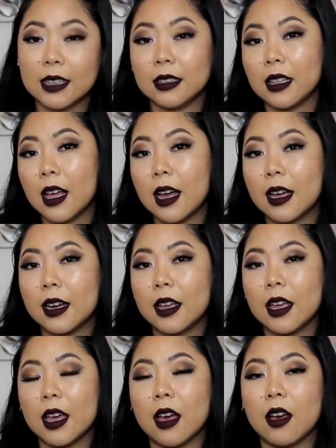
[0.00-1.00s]
lot
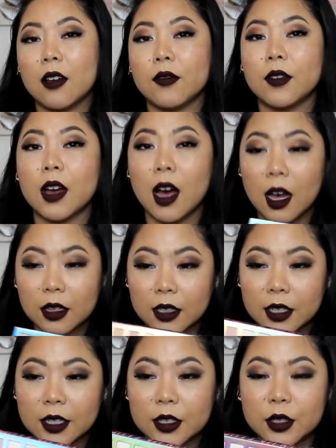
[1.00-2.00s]
of
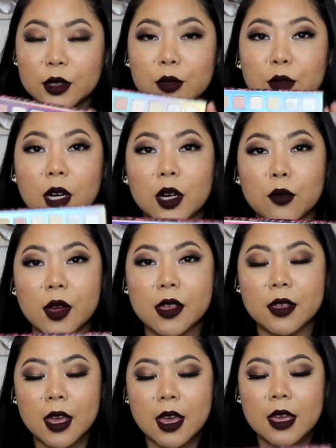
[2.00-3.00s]
colors to work
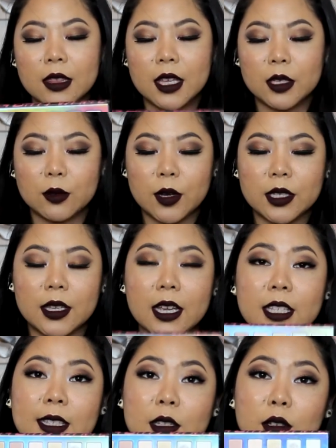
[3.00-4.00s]
with. This was
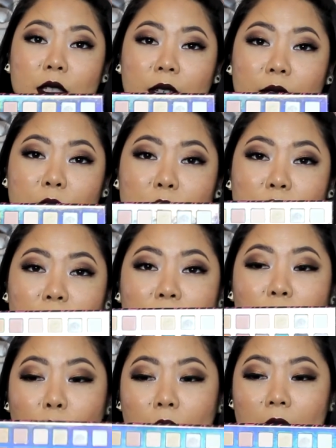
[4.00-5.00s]
exclusive to
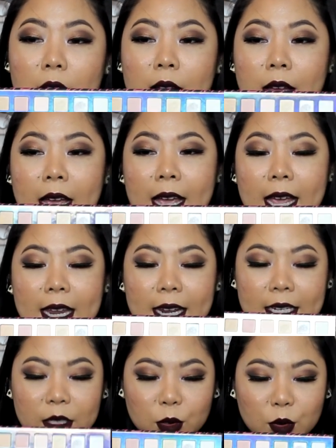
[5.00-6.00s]
Sephora, and
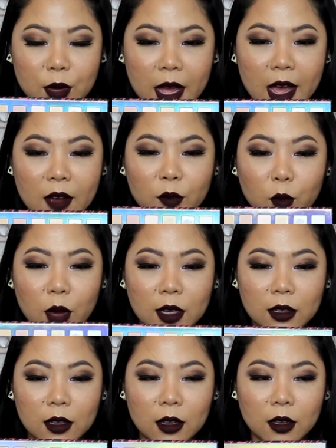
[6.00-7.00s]
I do have
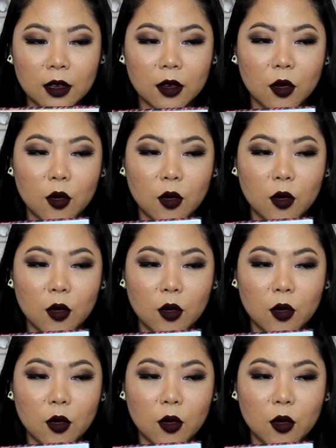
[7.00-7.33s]
one look